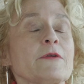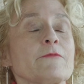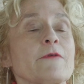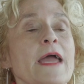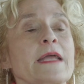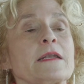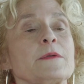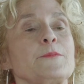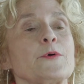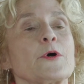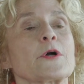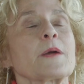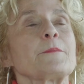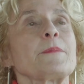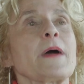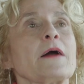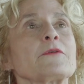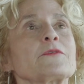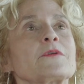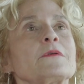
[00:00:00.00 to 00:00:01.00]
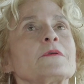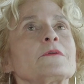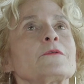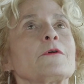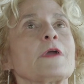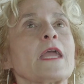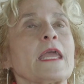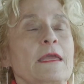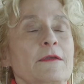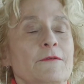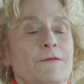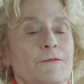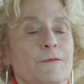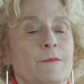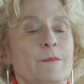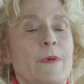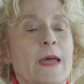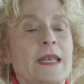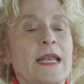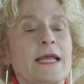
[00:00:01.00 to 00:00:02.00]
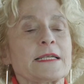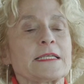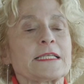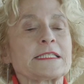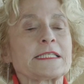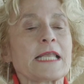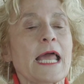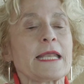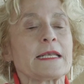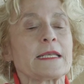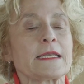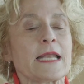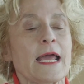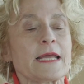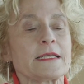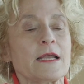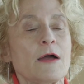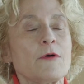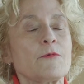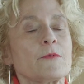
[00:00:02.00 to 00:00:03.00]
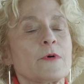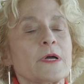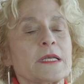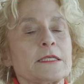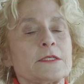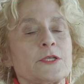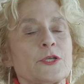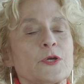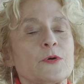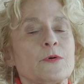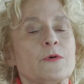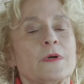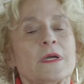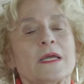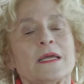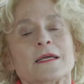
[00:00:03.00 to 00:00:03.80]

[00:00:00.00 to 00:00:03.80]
to write a book about grief, but I decided I don't want to do